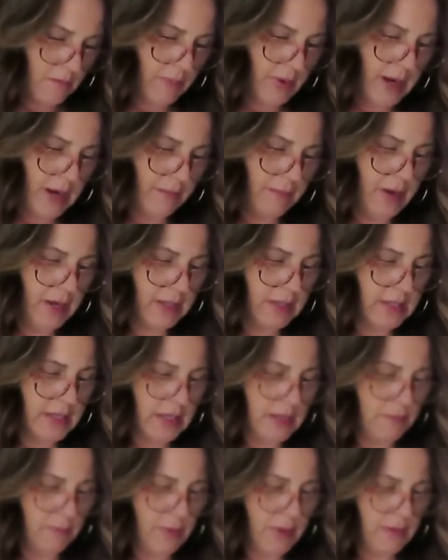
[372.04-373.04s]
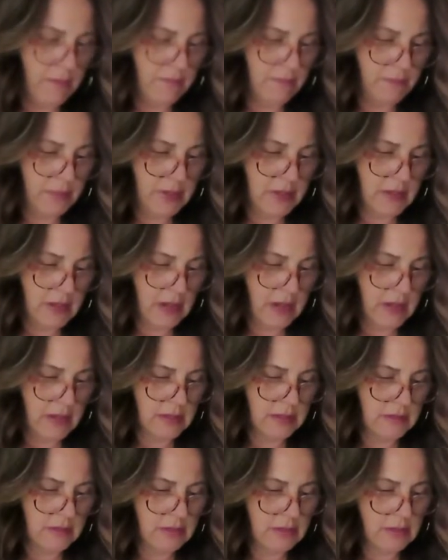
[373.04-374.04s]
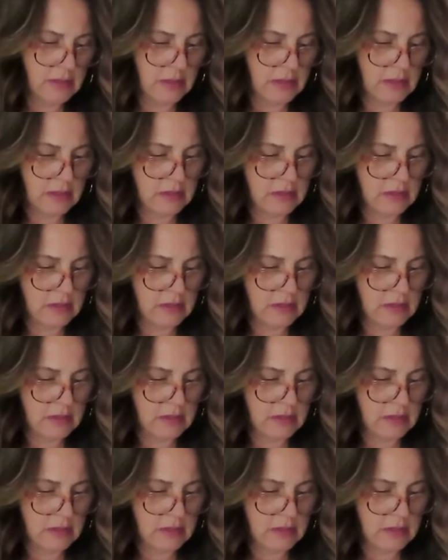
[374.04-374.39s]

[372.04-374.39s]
but I'm gonna keep them because